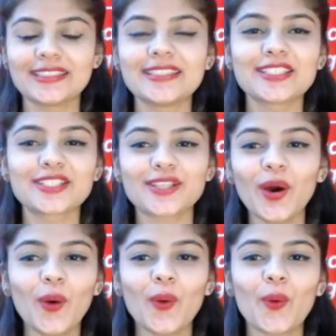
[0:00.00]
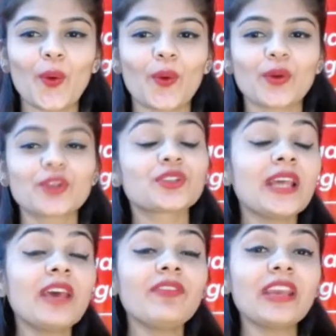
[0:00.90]
So,
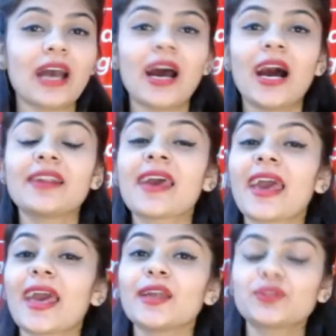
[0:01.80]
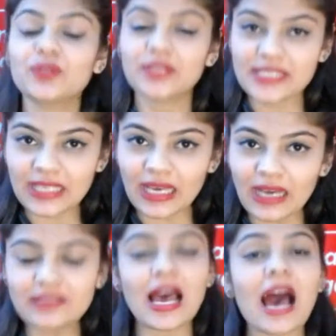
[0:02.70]
today we are here to
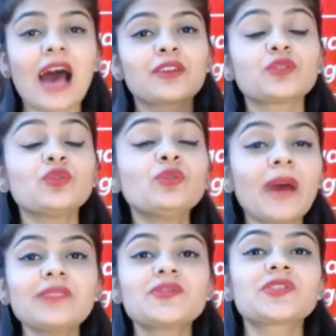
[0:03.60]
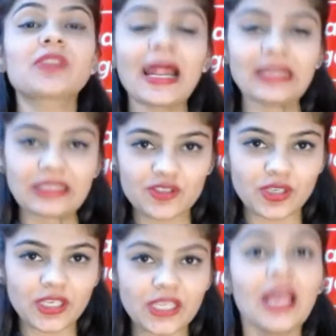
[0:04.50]
discuss our 2-month
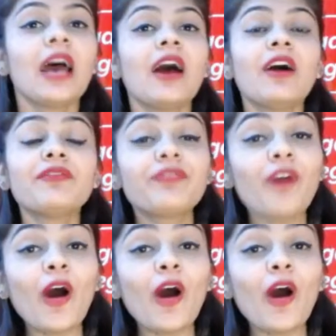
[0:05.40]
strategy for